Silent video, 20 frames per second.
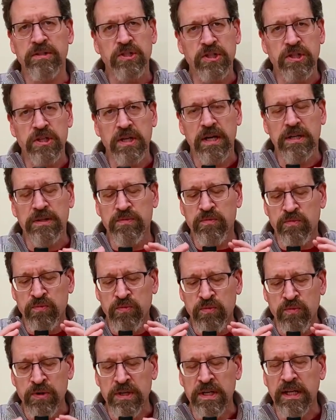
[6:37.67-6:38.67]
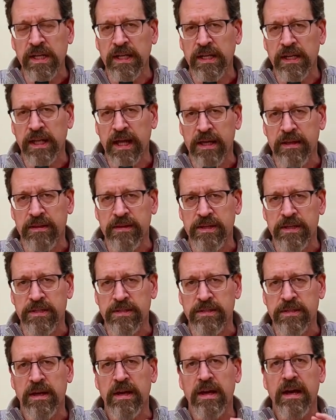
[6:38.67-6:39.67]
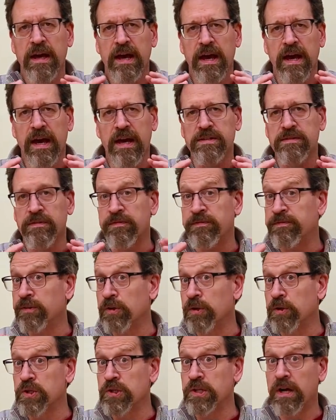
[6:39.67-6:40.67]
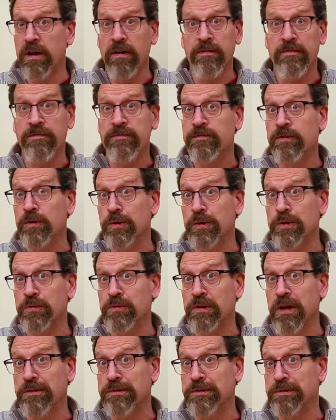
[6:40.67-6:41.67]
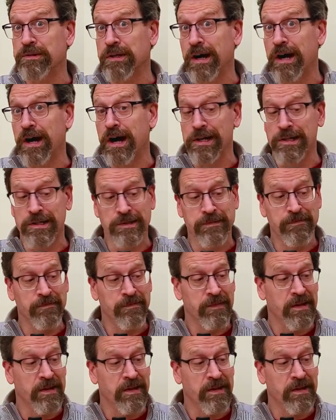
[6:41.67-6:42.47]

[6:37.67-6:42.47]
Just really like this as a full sherry, full strength scotch.